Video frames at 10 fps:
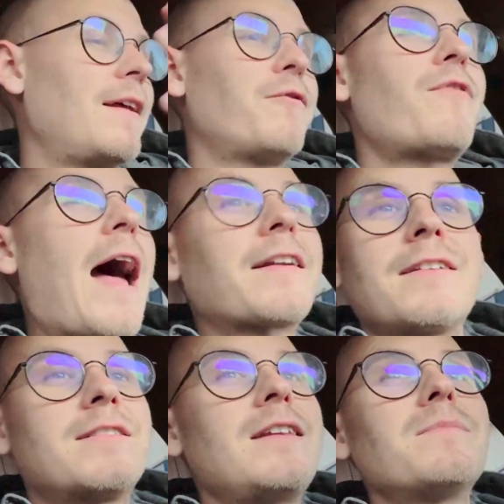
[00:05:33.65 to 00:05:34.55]
In fact,
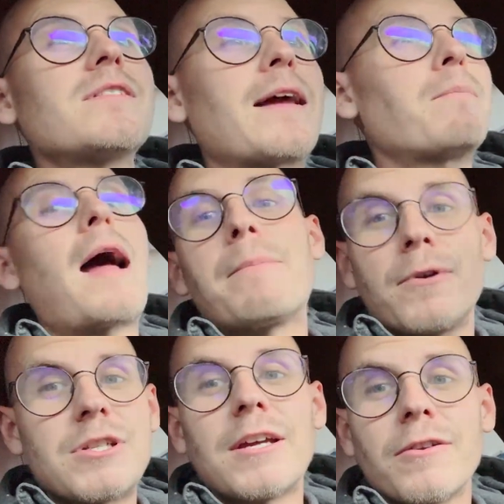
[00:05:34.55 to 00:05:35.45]
it seems like my
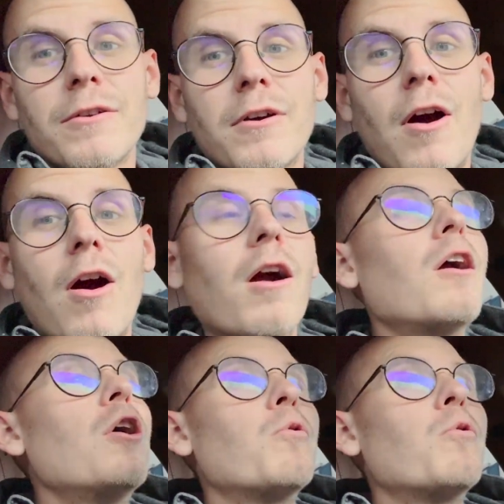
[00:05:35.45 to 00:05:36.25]
particular car